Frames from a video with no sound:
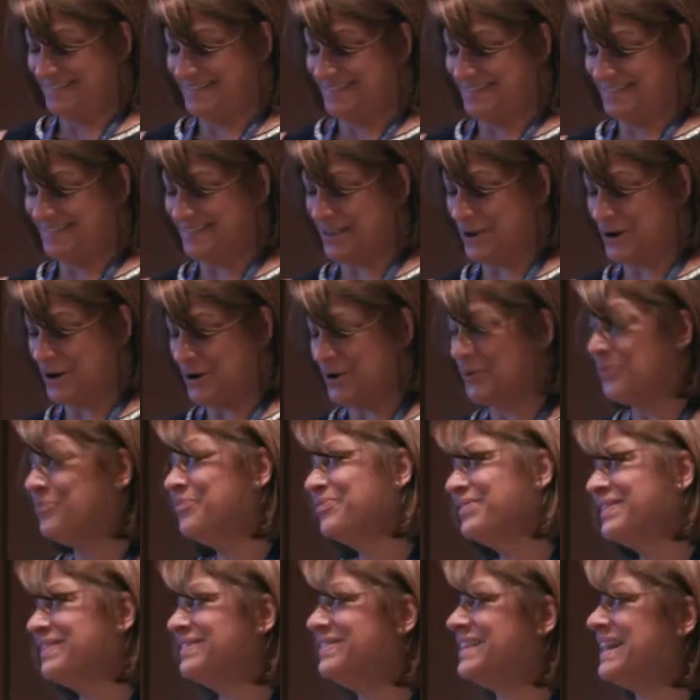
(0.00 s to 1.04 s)

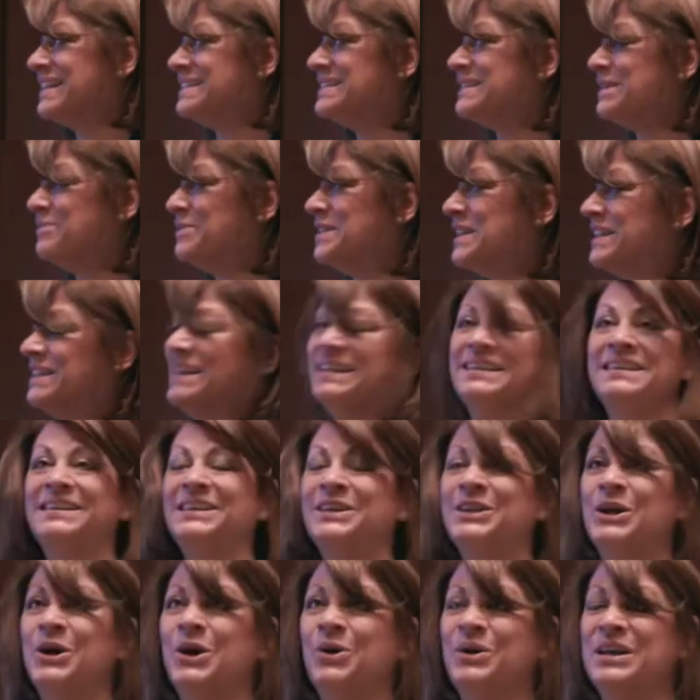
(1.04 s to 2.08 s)
So that's something,
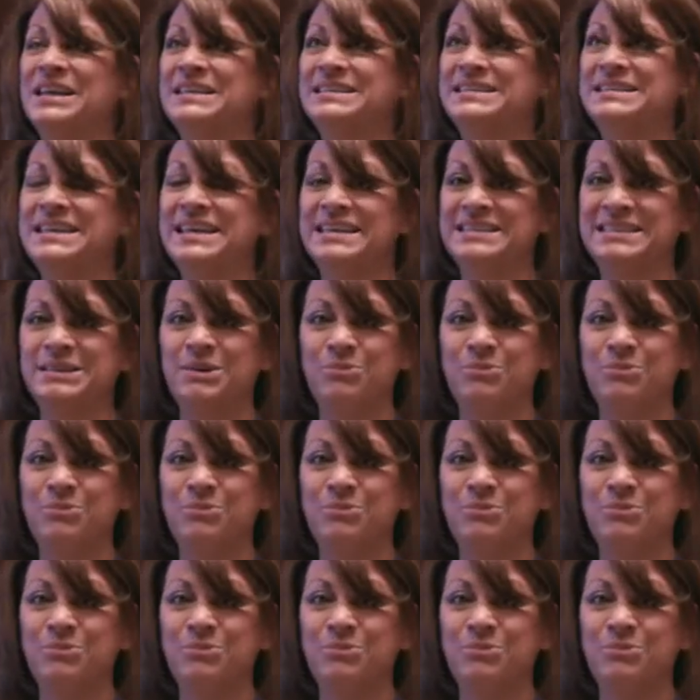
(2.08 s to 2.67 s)
you know, it's